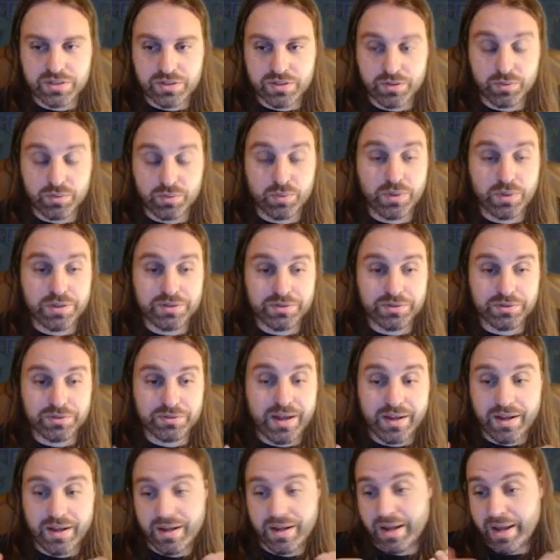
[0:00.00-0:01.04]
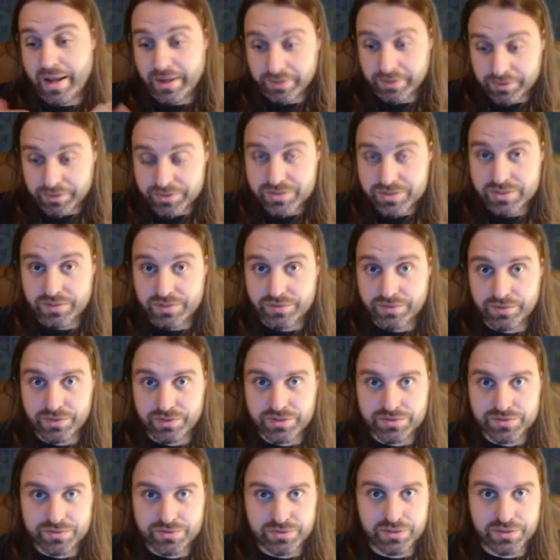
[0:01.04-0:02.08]
You want your accuracy
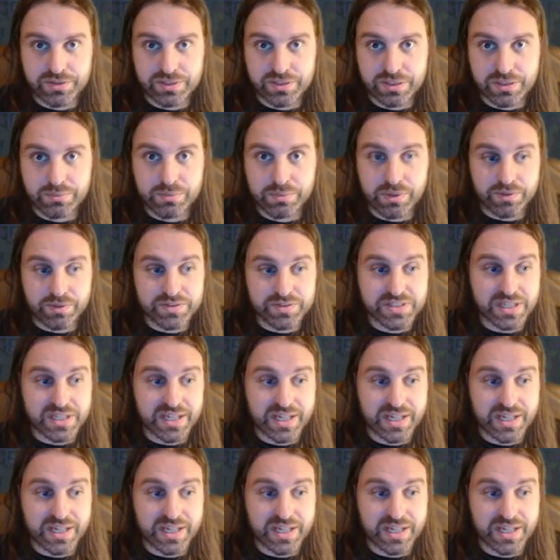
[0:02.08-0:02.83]
first for your debuffs,